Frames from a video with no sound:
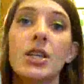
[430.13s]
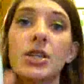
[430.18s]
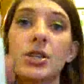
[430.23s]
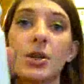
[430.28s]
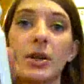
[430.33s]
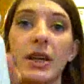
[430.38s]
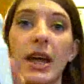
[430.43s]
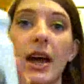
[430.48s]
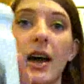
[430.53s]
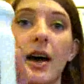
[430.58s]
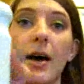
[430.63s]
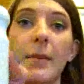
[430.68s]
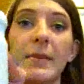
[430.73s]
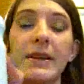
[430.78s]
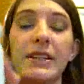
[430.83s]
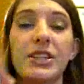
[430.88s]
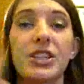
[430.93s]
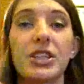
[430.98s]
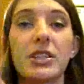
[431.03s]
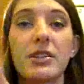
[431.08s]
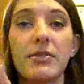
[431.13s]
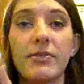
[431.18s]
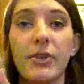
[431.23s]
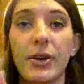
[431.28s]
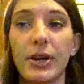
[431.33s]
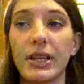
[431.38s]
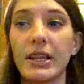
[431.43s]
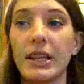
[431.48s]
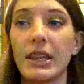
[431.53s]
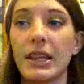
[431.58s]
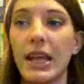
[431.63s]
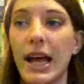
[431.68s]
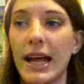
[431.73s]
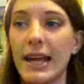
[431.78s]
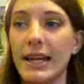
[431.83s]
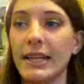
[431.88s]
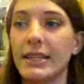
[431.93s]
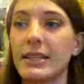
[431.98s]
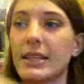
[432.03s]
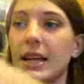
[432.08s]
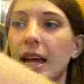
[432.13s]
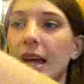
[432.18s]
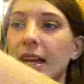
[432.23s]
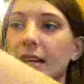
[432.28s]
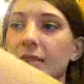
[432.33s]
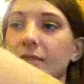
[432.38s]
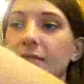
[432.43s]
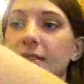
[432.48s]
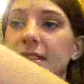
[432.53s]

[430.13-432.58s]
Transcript: So yeah, it's just a very light, kind of